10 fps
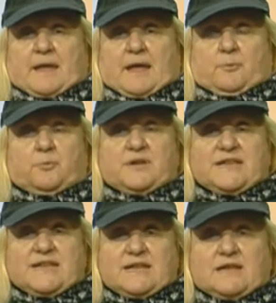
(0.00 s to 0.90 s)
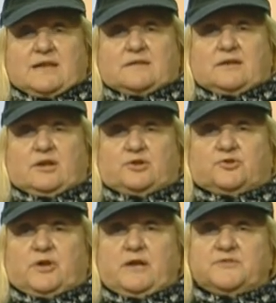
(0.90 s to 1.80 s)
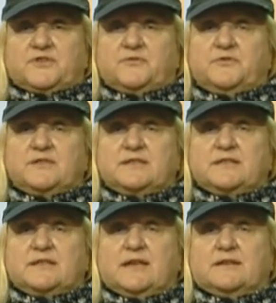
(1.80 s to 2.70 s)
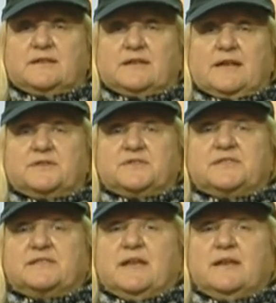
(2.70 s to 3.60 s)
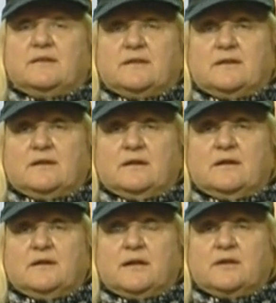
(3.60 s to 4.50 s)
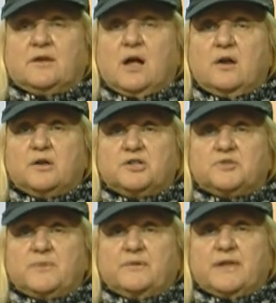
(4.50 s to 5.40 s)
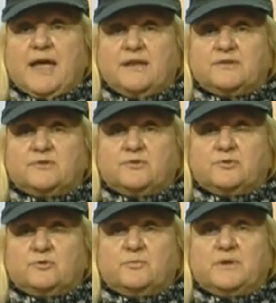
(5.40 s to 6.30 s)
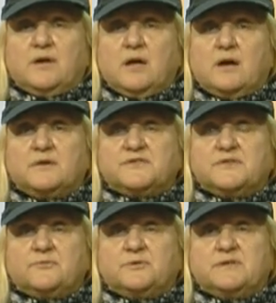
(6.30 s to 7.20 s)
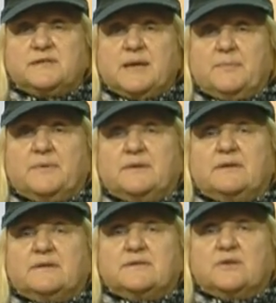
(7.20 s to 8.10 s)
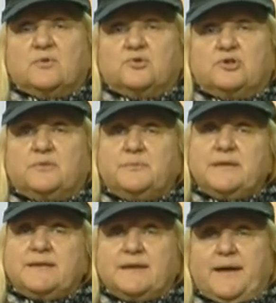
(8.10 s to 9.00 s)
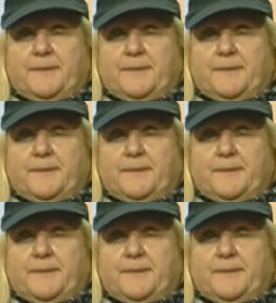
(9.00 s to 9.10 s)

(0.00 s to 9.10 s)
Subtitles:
We need to have sophisticated understanding and knowledge about attitude because of what is happening in social media.